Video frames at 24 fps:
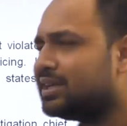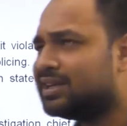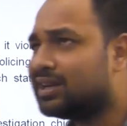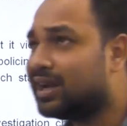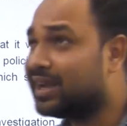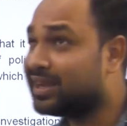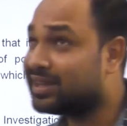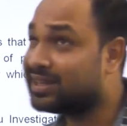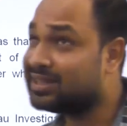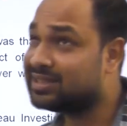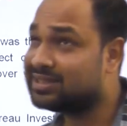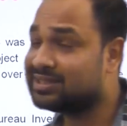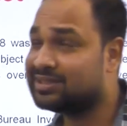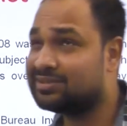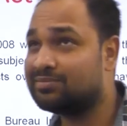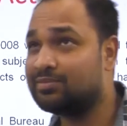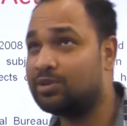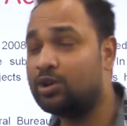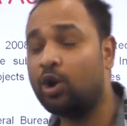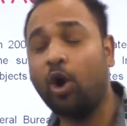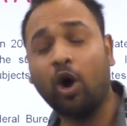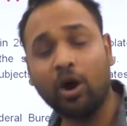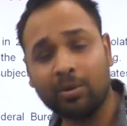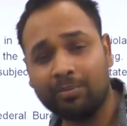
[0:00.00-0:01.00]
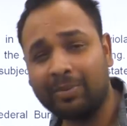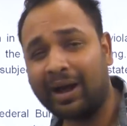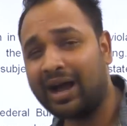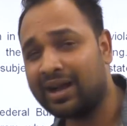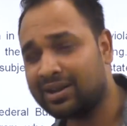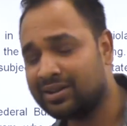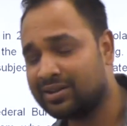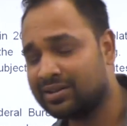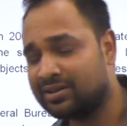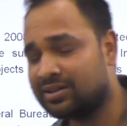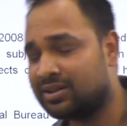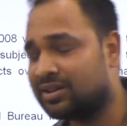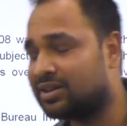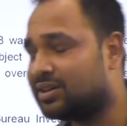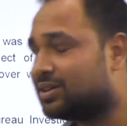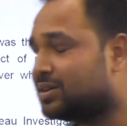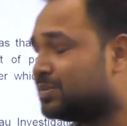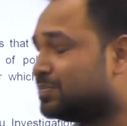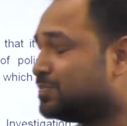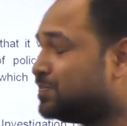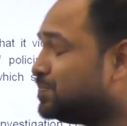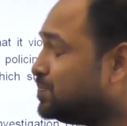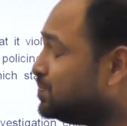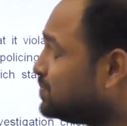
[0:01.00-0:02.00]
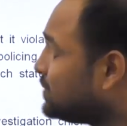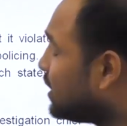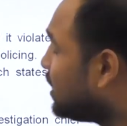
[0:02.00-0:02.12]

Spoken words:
I guess long back, when